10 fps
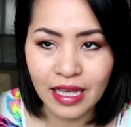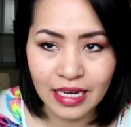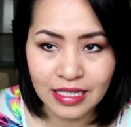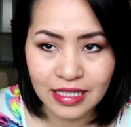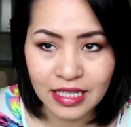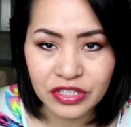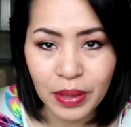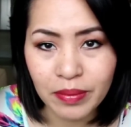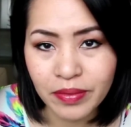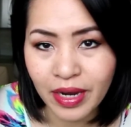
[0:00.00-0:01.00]
and it's this
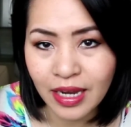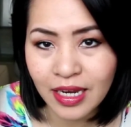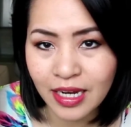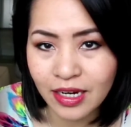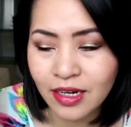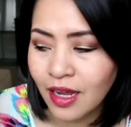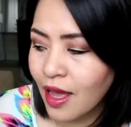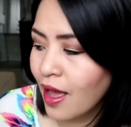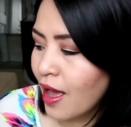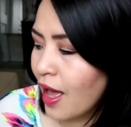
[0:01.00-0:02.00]
baby right here.
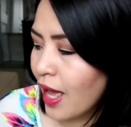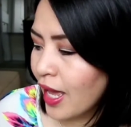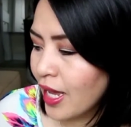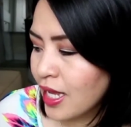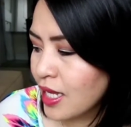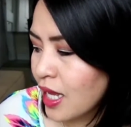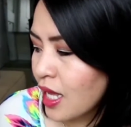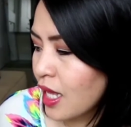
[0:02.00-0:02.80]
I